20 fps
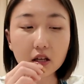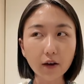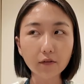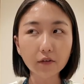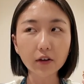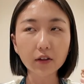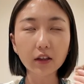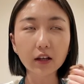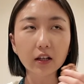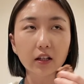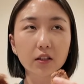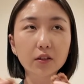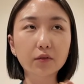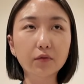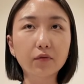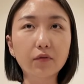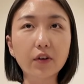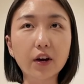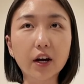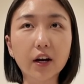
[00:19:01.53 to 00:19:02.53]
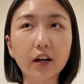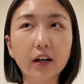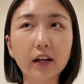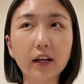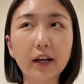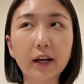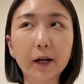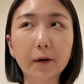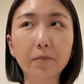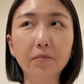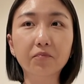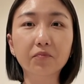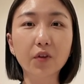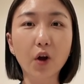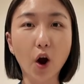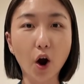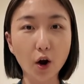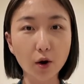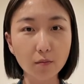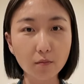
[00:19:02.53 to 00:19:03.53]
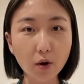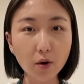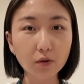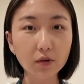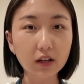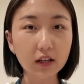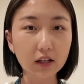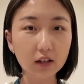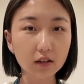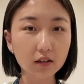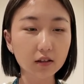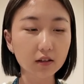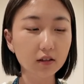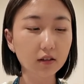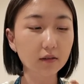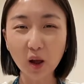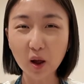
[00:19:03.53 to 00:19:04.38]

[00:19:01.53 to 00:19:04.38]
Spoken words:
Everything is very harmonious.